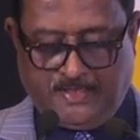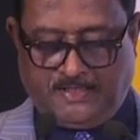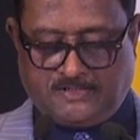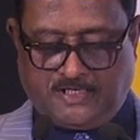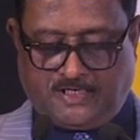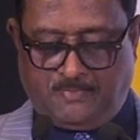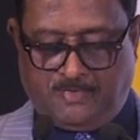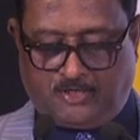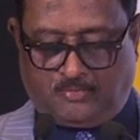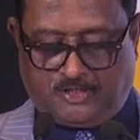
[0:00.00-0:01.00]
in
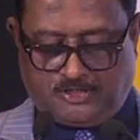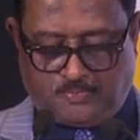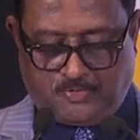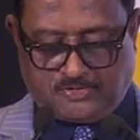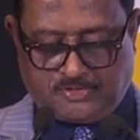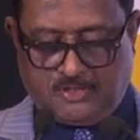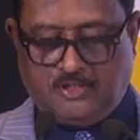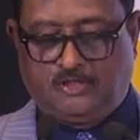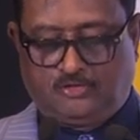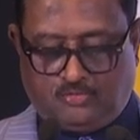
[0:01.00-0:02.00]
settlement of disputes
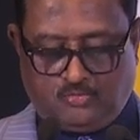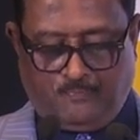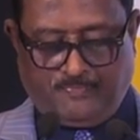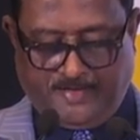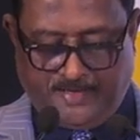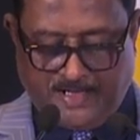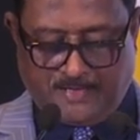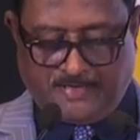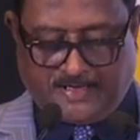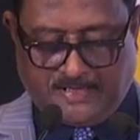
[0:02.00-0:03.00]
through
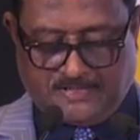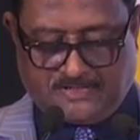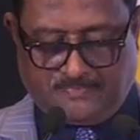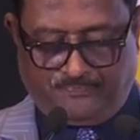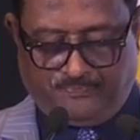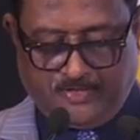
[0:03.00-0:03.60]
ADR mechanism.